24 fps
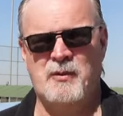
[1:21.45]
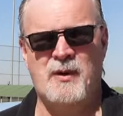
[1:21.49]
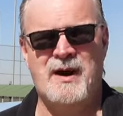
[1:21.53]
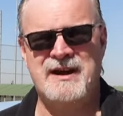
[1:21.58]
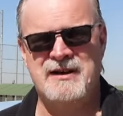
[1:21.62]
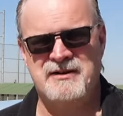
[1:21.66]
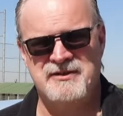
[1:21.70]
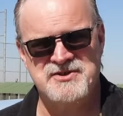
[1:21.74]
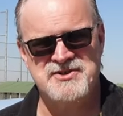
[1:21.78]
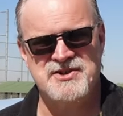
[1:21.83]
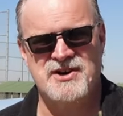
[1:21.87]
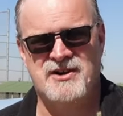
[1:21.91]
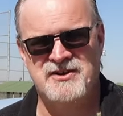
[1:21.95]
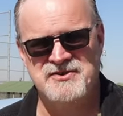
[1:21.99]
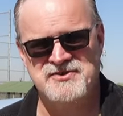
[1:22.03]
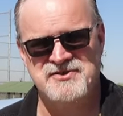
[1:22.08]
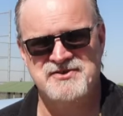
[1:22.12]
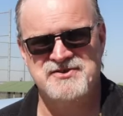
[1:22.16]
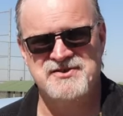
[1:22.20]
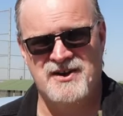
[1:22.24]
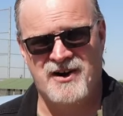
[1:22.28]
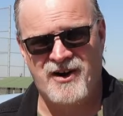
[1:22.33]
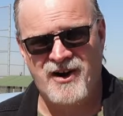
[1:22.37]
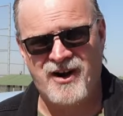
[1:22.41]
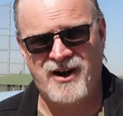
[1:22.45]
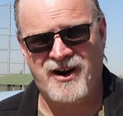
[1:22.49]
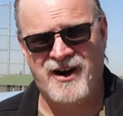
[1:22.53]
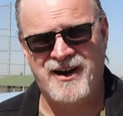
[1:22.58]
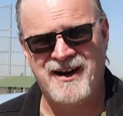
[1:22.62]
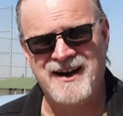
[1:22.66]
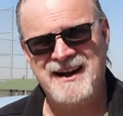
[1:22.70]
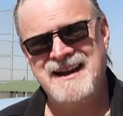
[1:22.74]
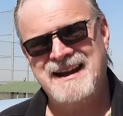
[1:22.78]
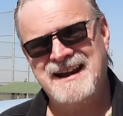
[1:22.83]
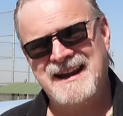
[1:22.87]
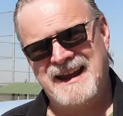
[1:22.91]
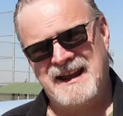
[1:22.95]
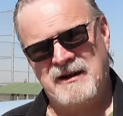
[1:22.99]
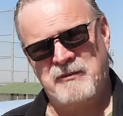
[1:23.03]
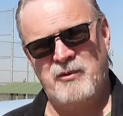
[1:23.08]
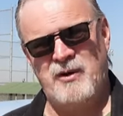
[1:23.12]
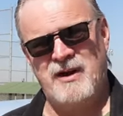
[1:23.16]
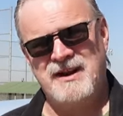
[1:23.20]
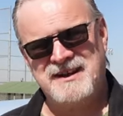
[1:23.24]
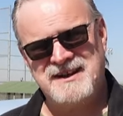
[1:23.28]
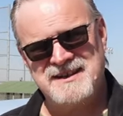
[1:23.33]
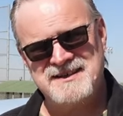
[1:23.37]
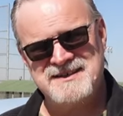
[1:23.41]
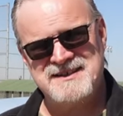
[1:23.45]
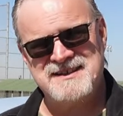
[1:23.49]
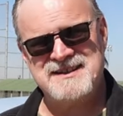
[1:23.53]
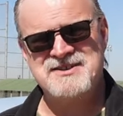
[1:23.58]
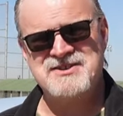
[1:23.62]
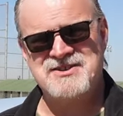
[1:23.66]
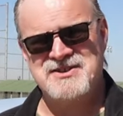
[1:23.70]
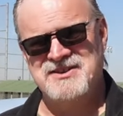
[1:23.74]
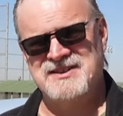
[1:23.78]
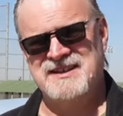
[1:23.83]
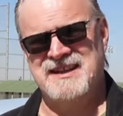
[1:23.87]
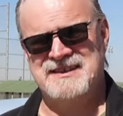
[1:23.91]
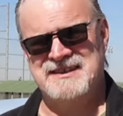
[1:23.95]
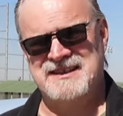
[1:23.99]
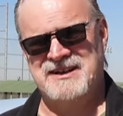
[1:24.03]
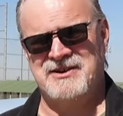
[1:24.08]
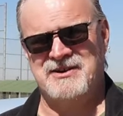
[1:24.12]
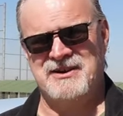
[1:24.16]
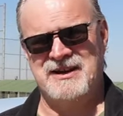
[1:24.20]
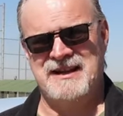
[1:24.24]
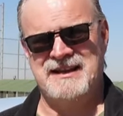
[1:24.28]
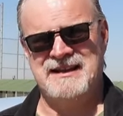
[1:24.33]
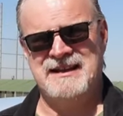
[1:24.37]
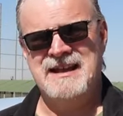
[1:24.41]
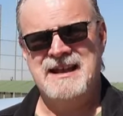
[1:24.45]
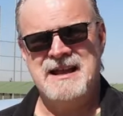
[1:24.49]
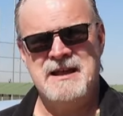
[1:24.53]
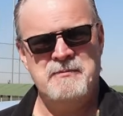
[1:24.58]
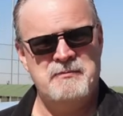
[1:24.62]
where chargers are and what condition that they're in.